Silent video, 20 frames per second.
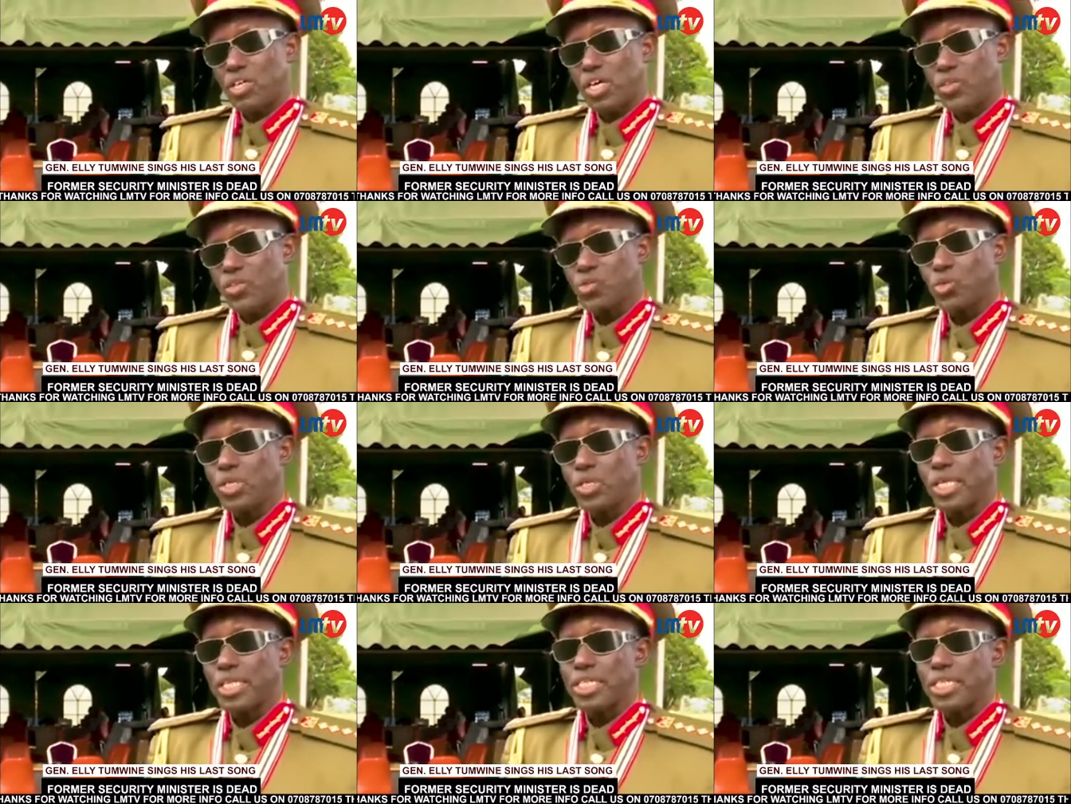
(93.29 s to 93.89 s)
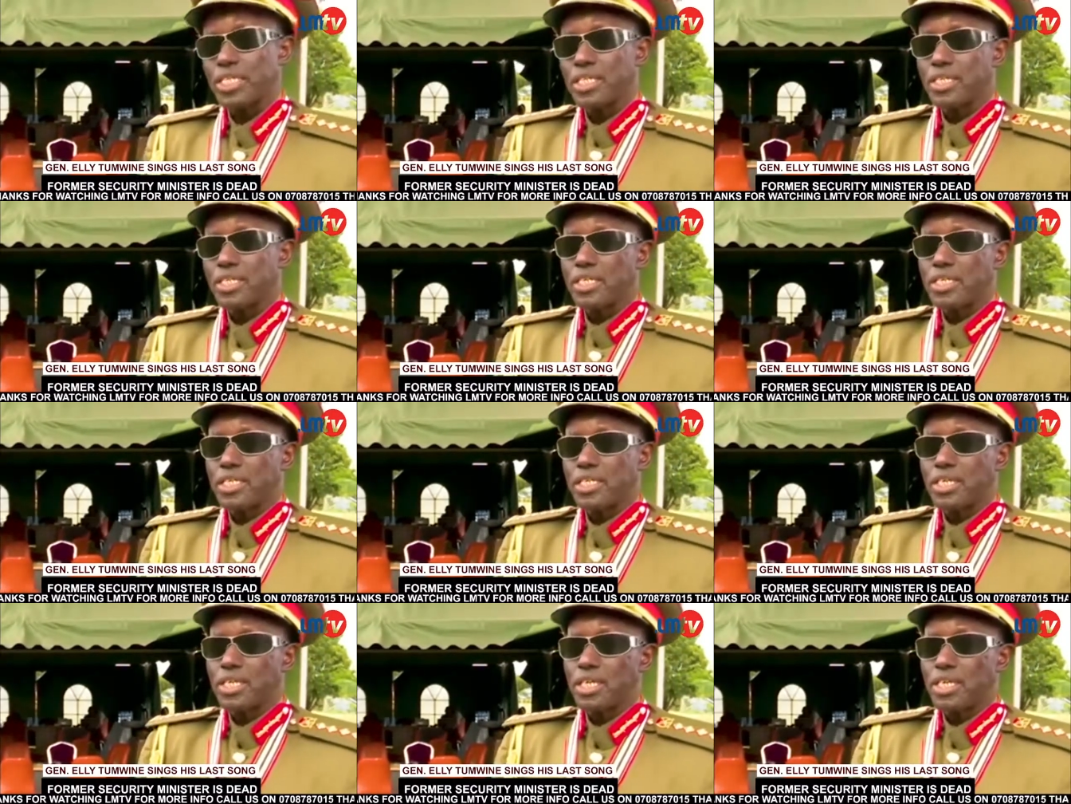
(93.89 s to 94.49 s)
So that
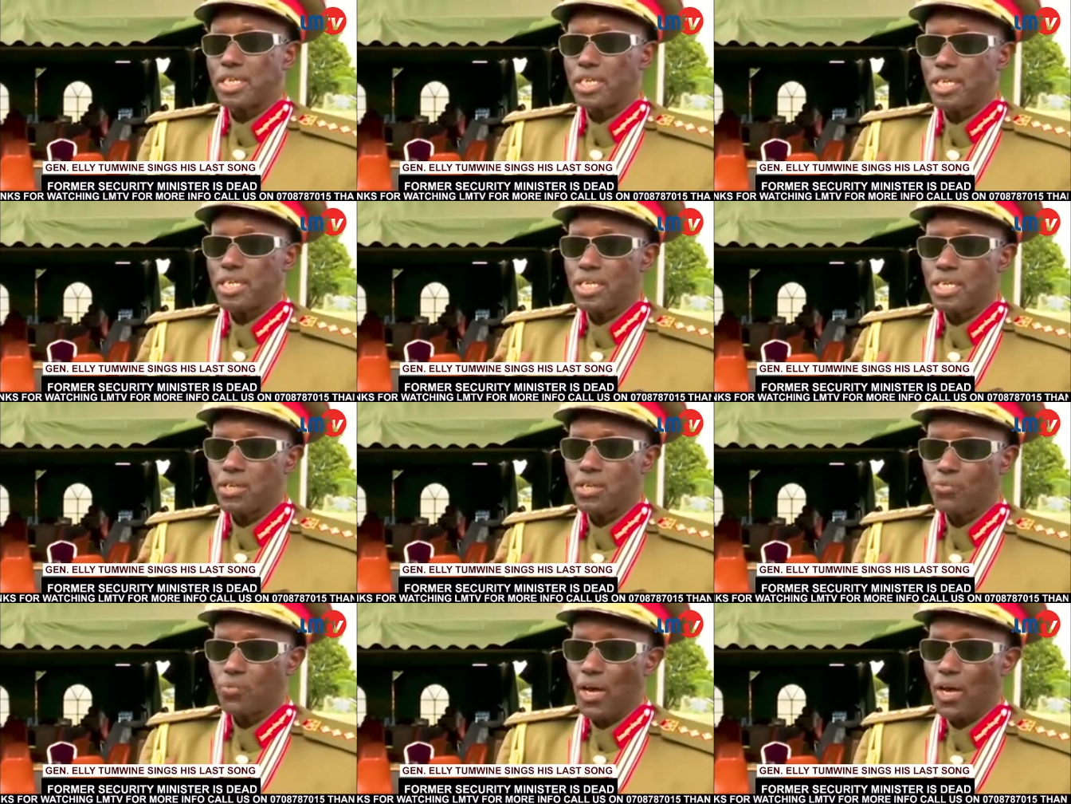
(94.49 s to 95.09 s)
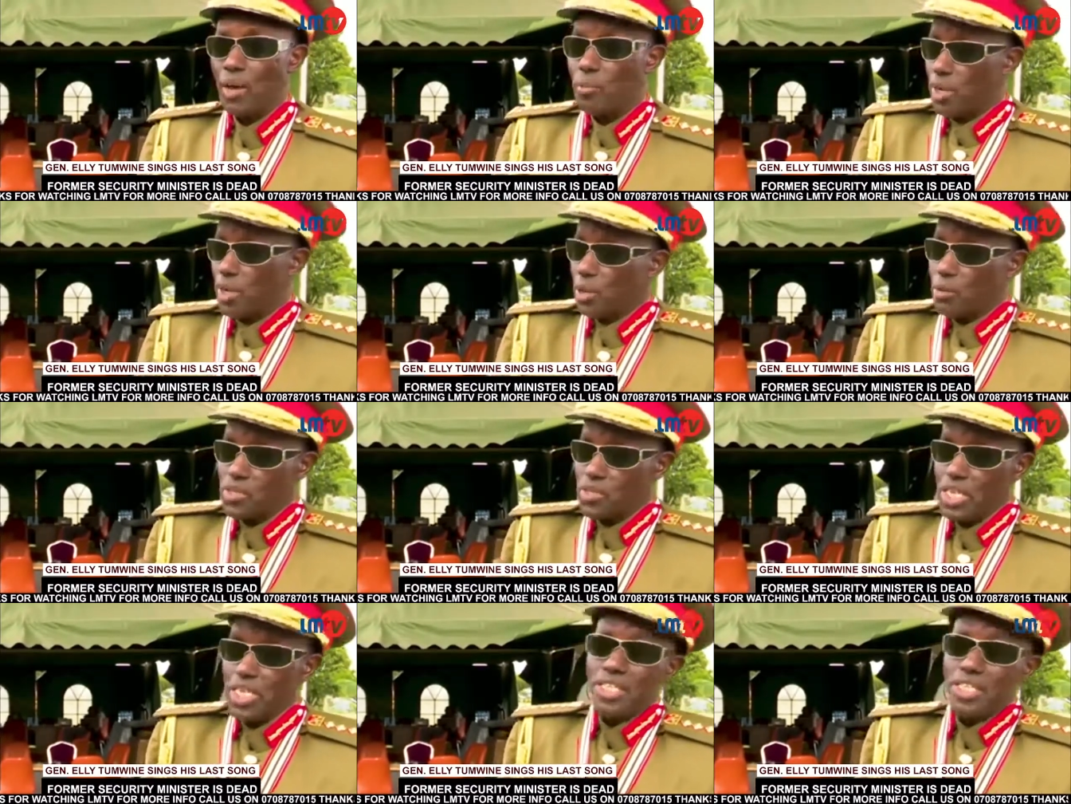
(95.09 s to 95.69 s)
if I'm now
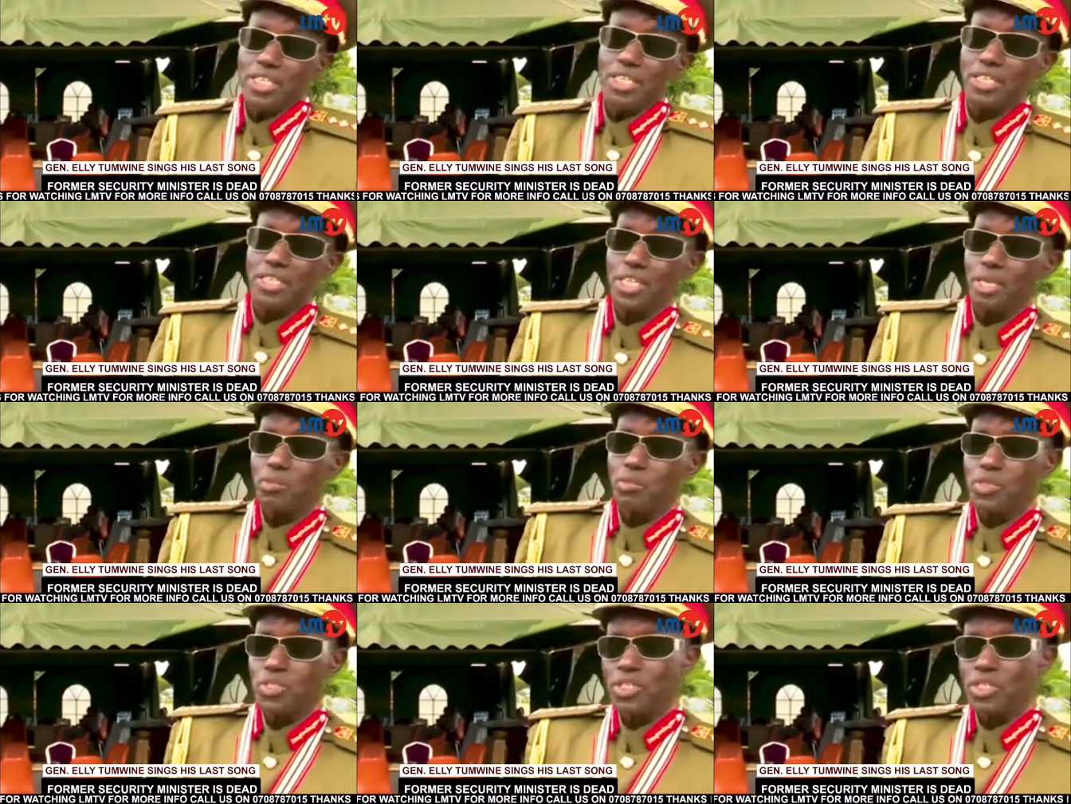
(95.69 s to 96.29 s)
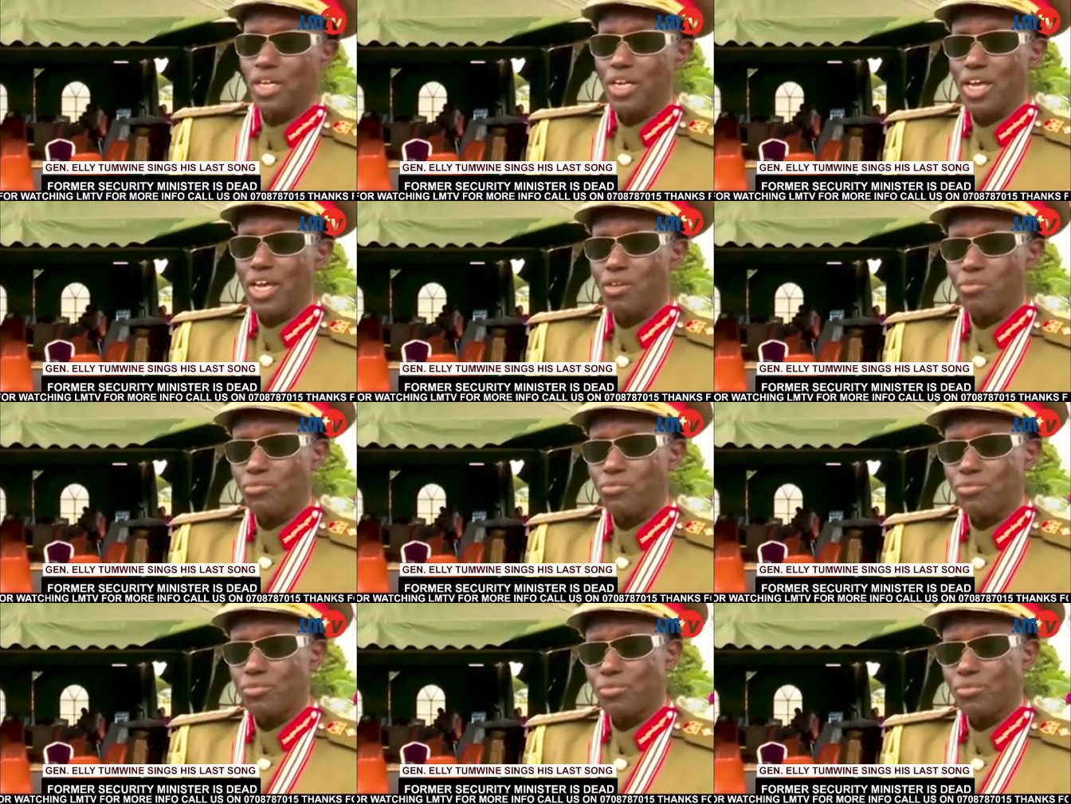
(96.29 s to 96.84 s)
saying it, I'm still alive.